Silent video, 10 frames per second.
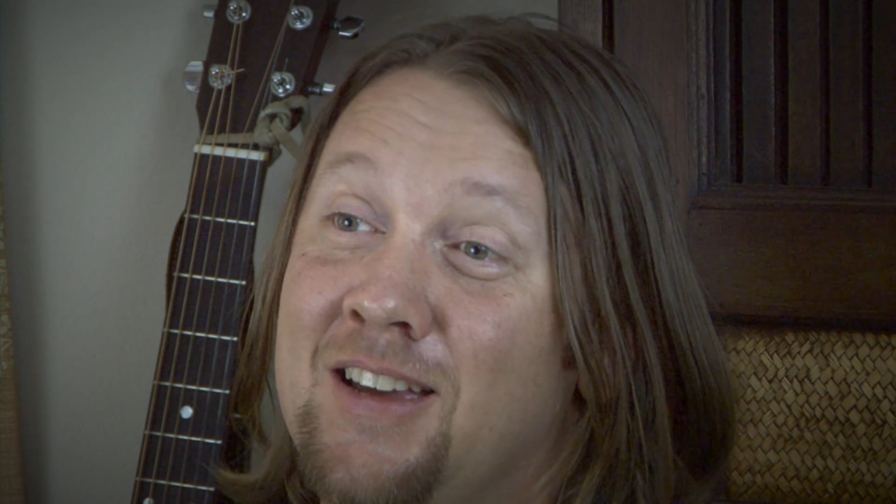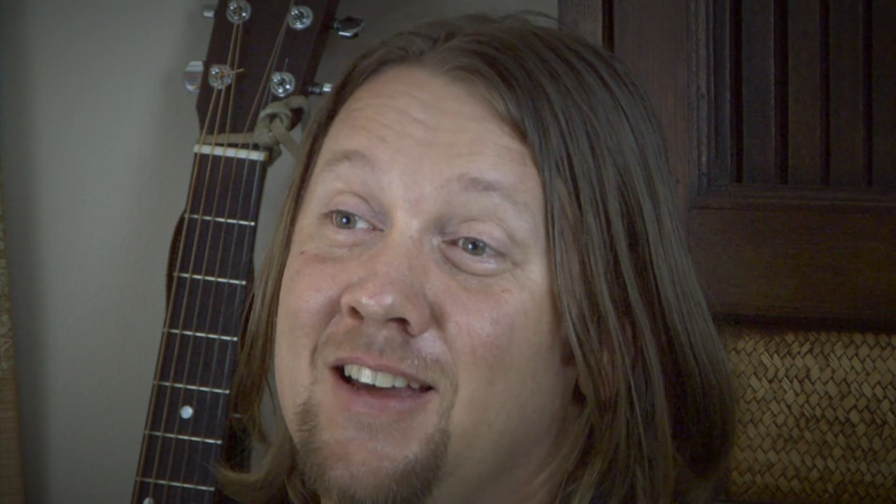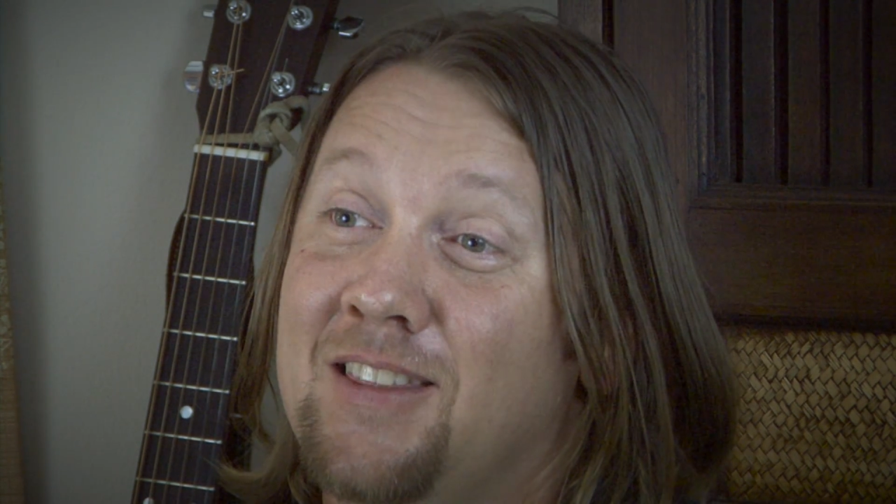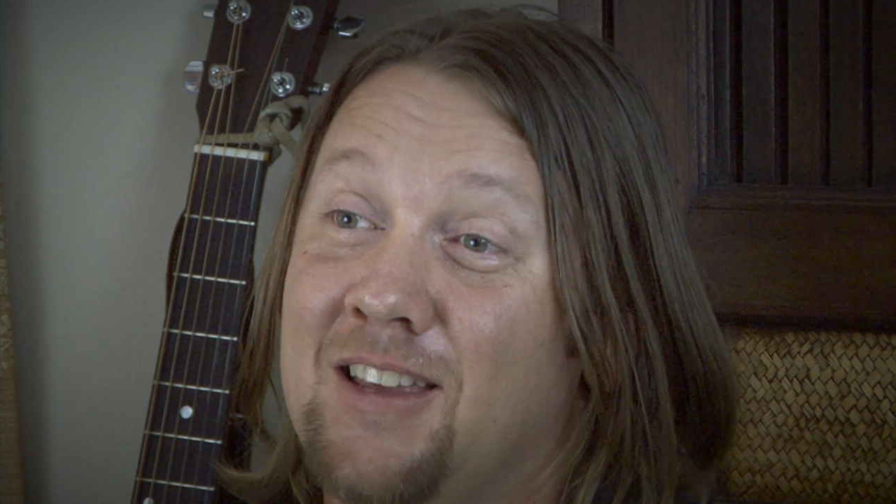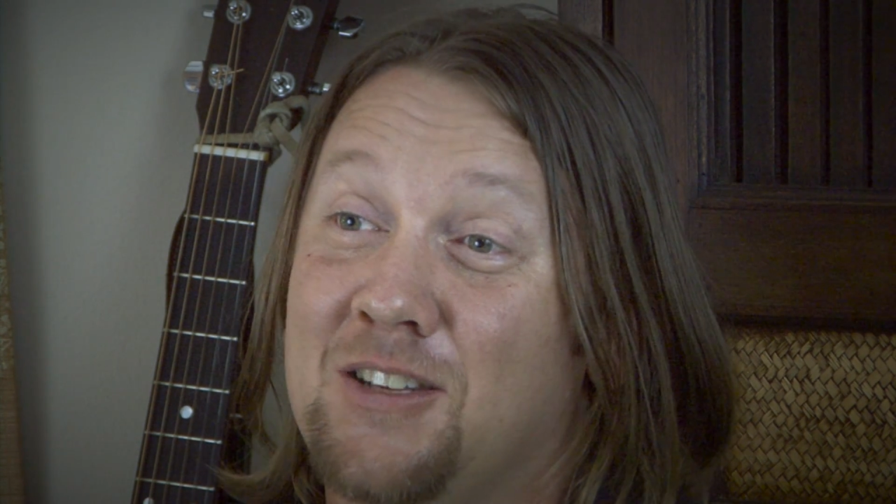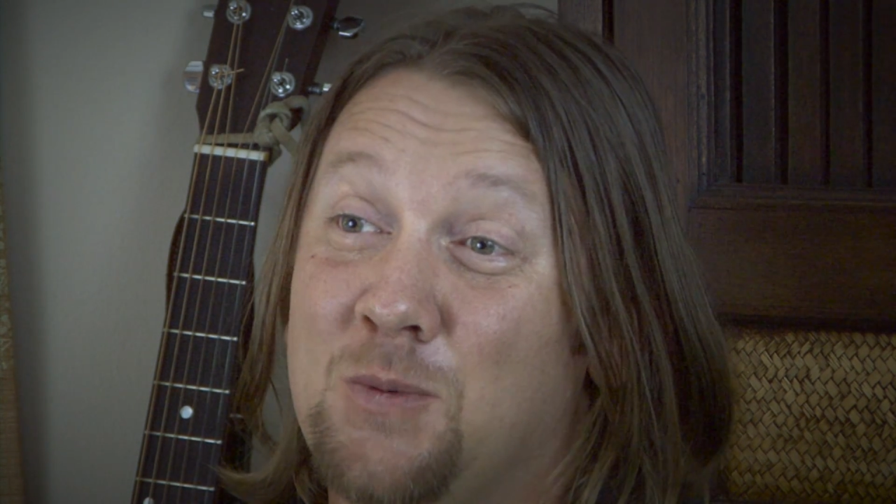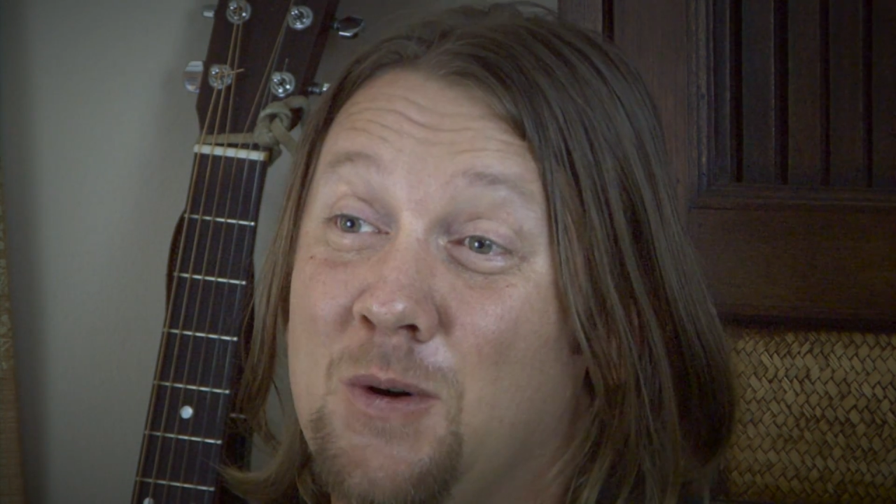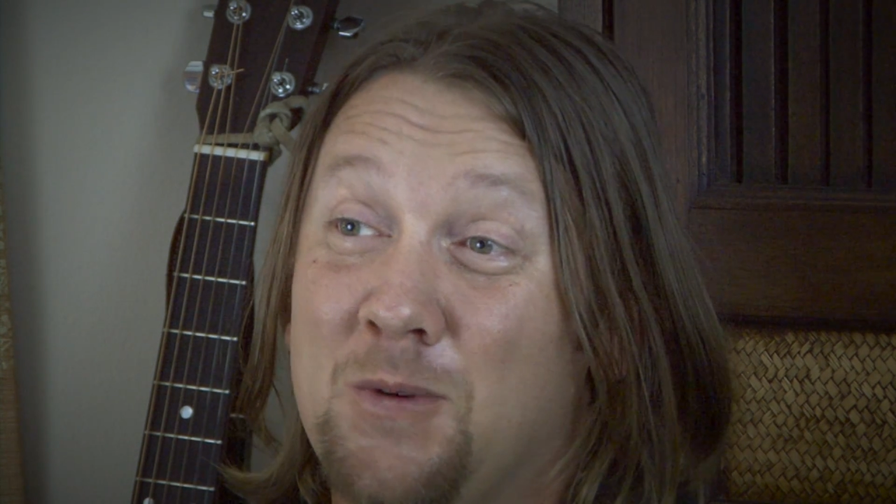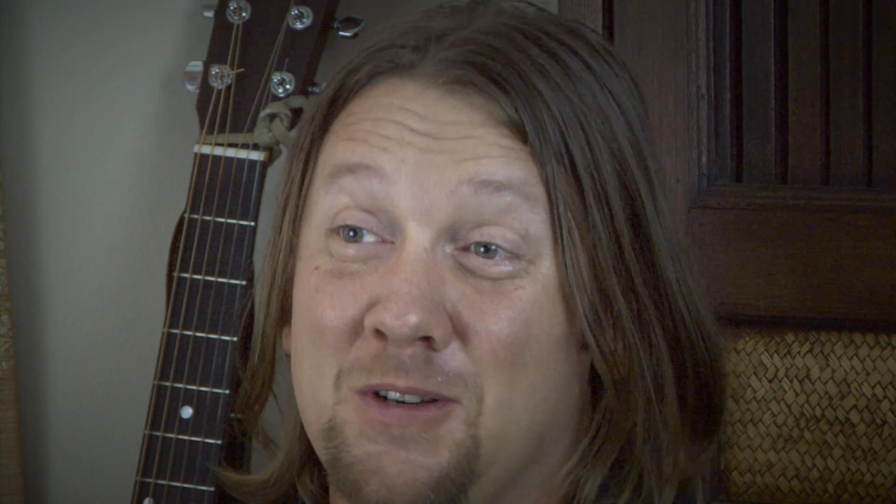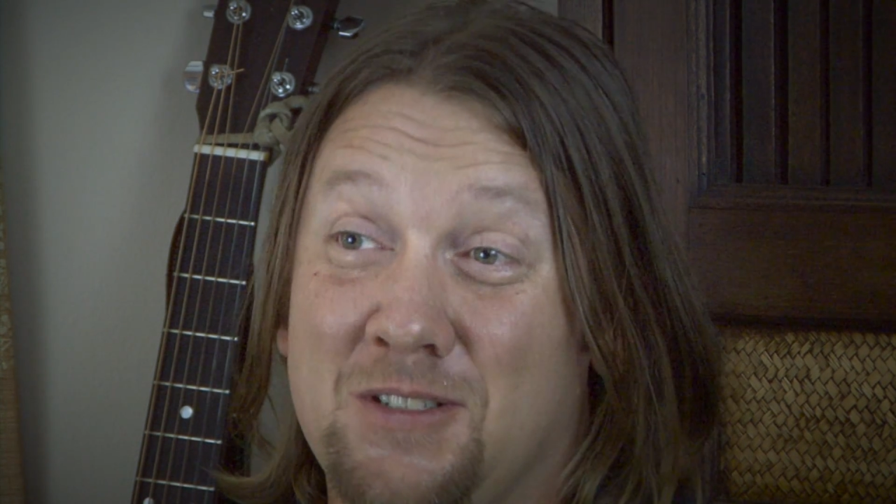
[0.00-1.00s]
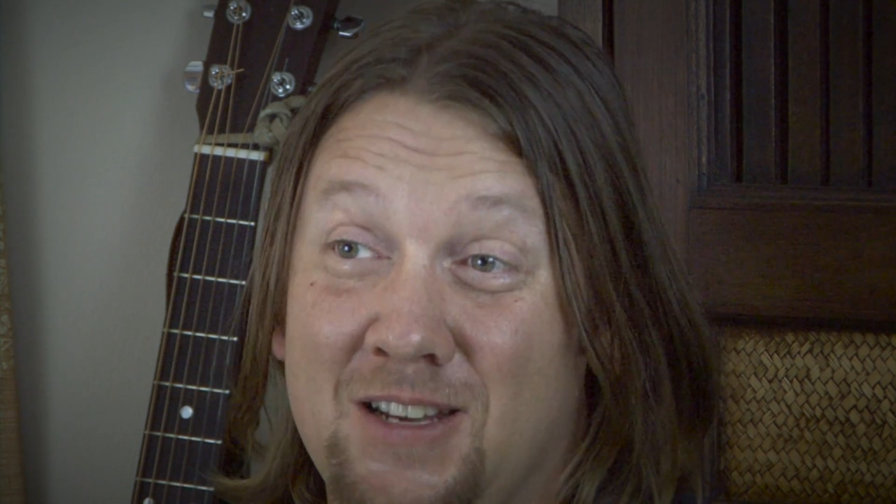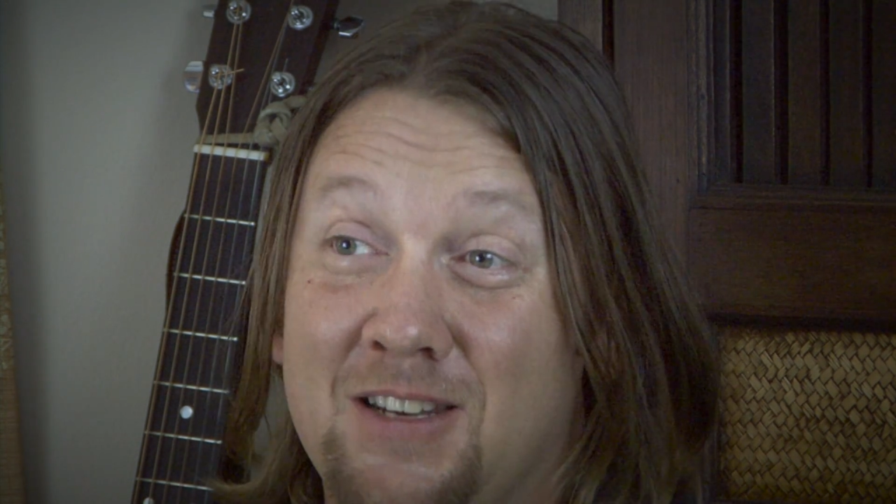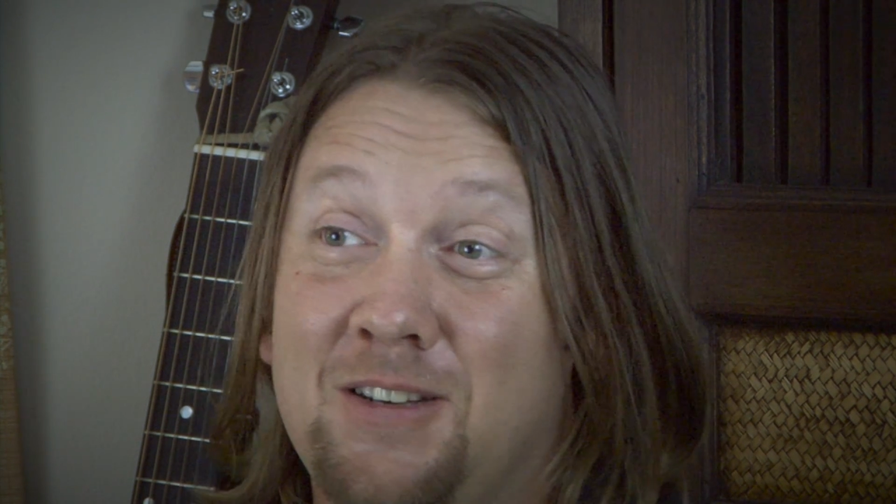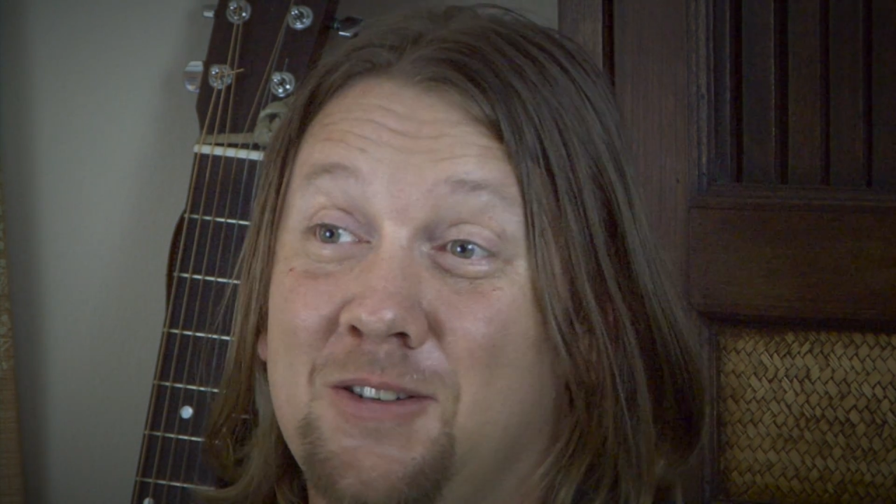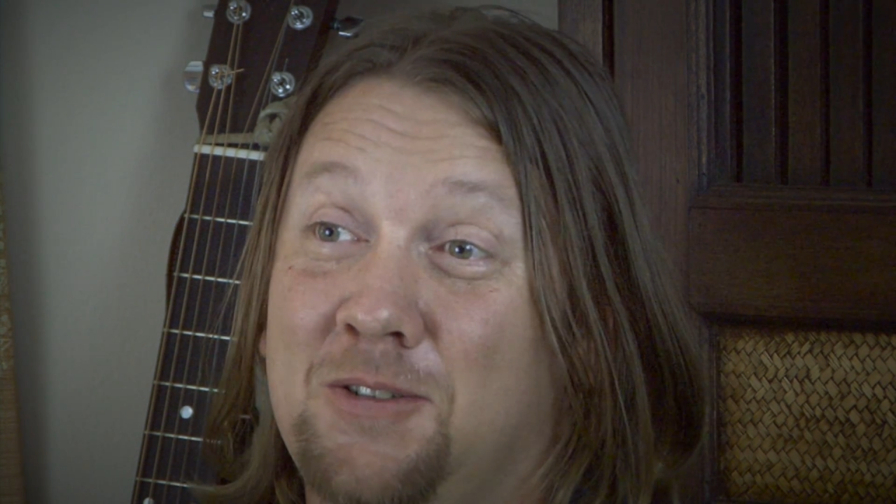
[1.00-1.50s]
That's what we're
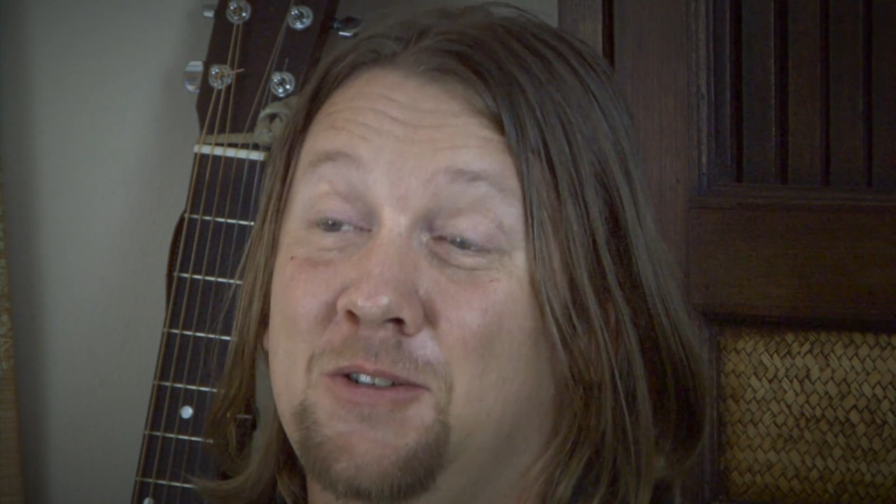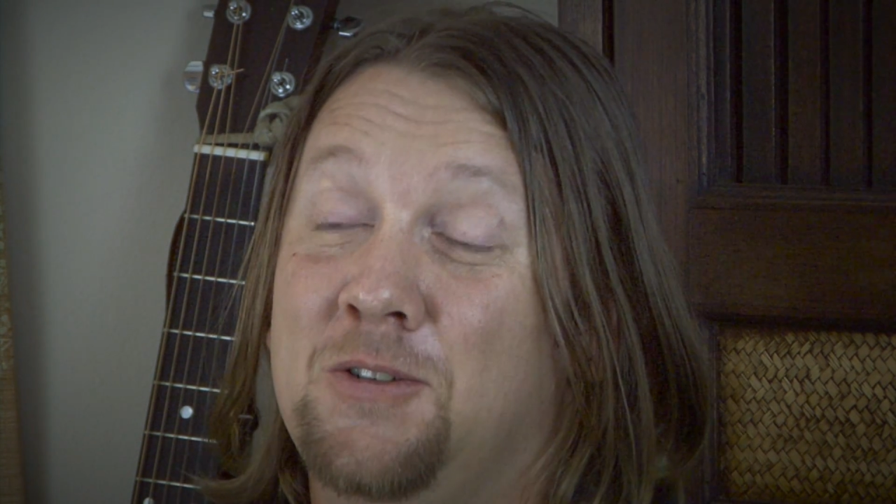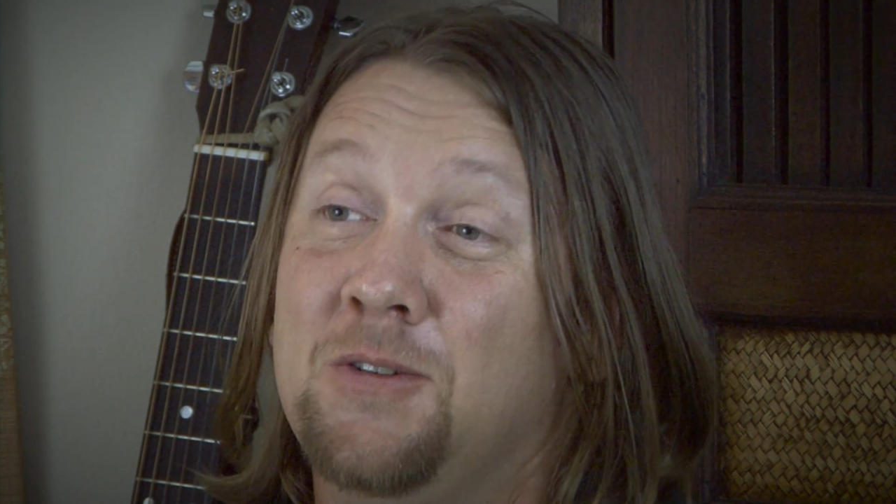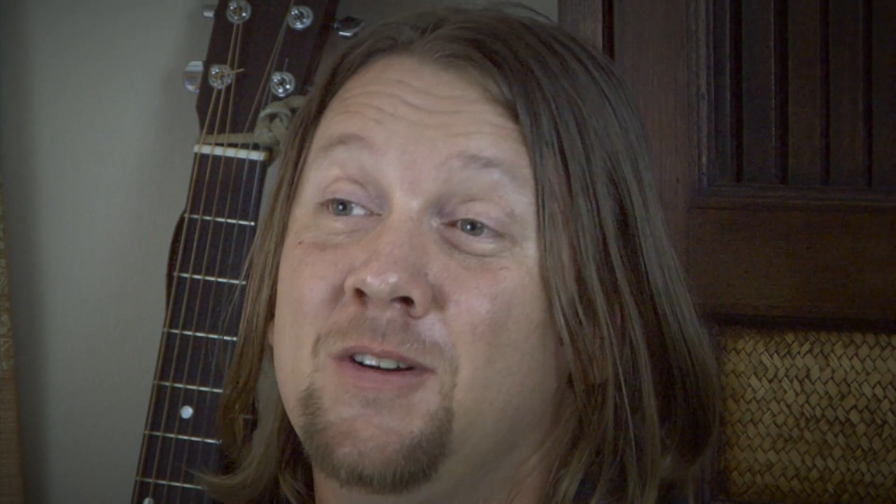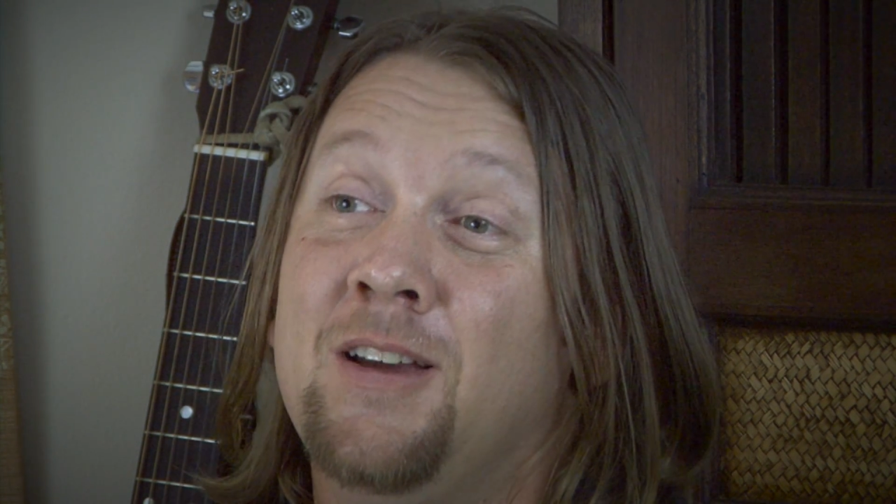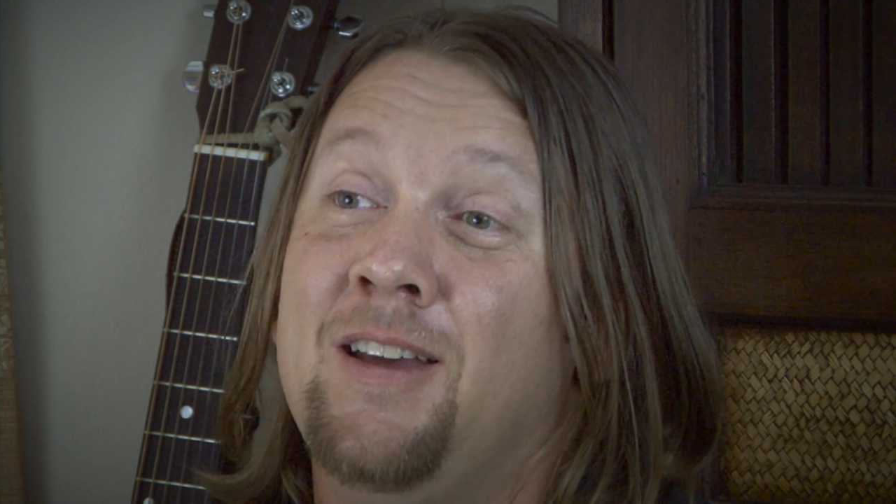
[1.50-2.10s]
sent here to do.